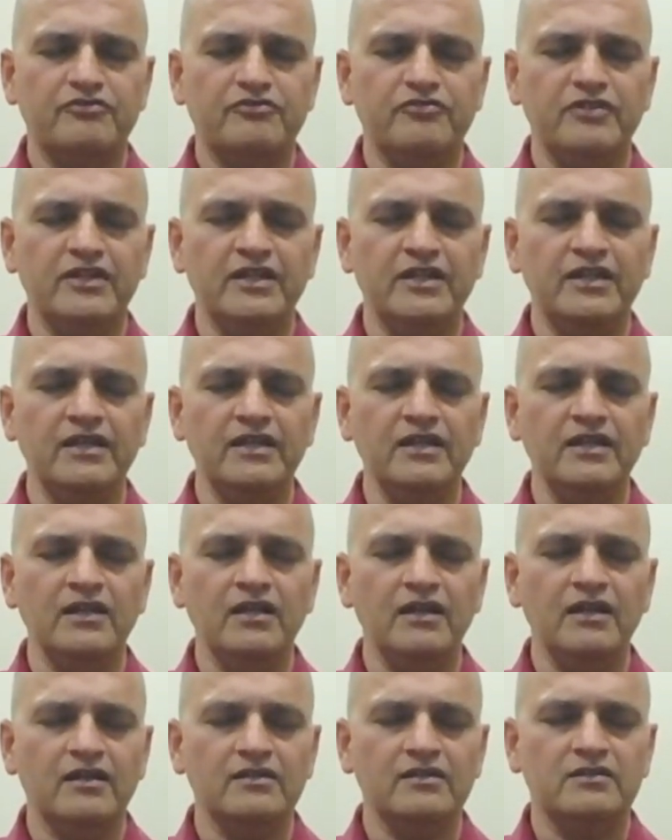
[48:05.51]
Feel
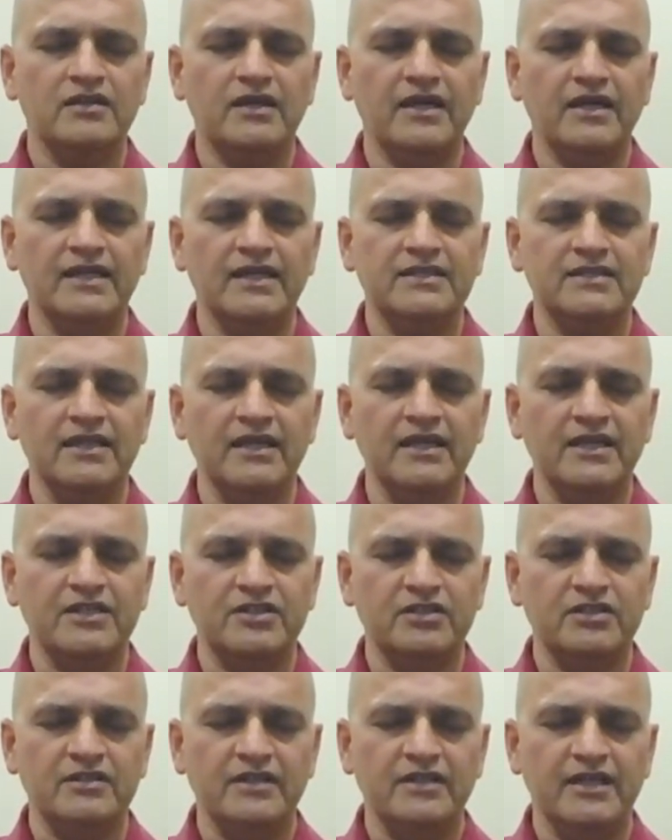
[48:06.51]
the
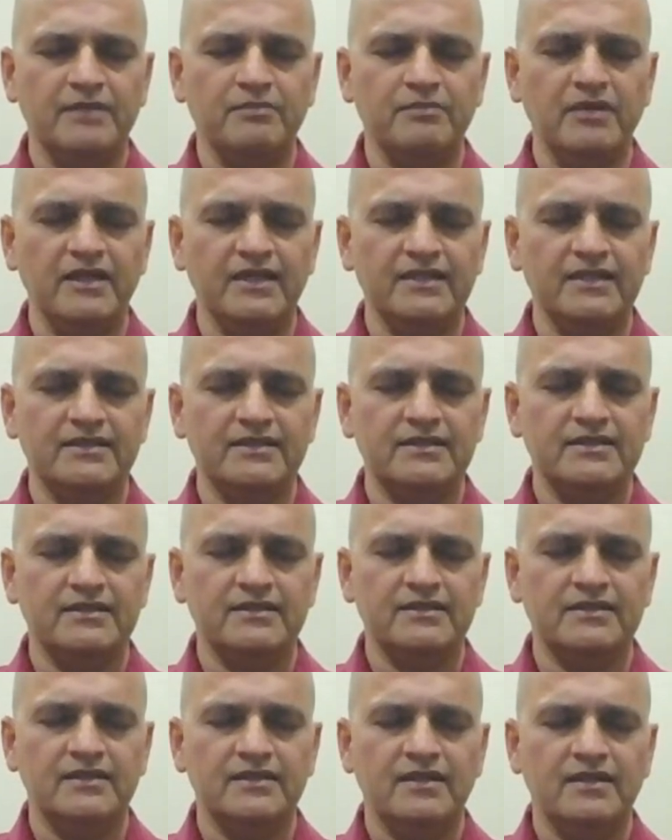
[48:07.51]
exhalation take
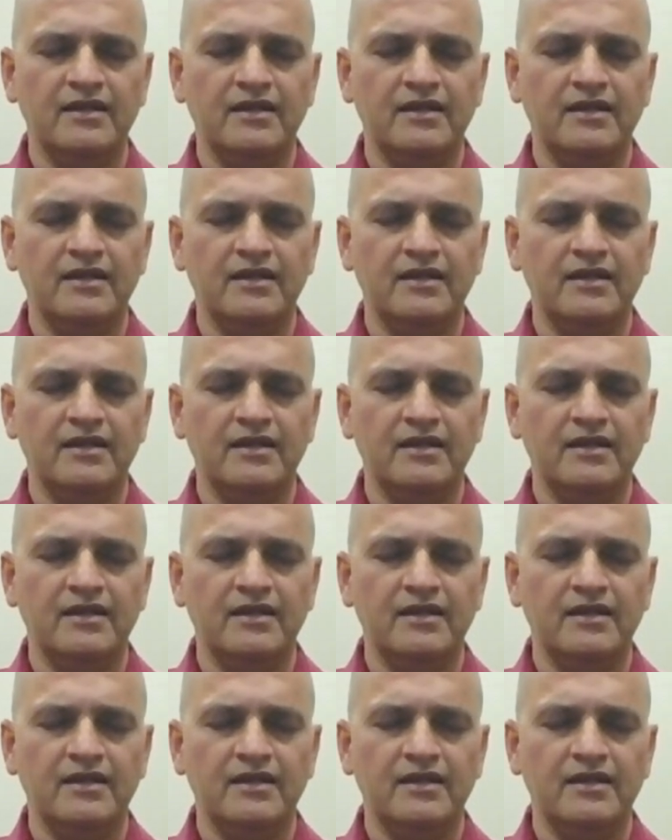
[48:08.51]
place.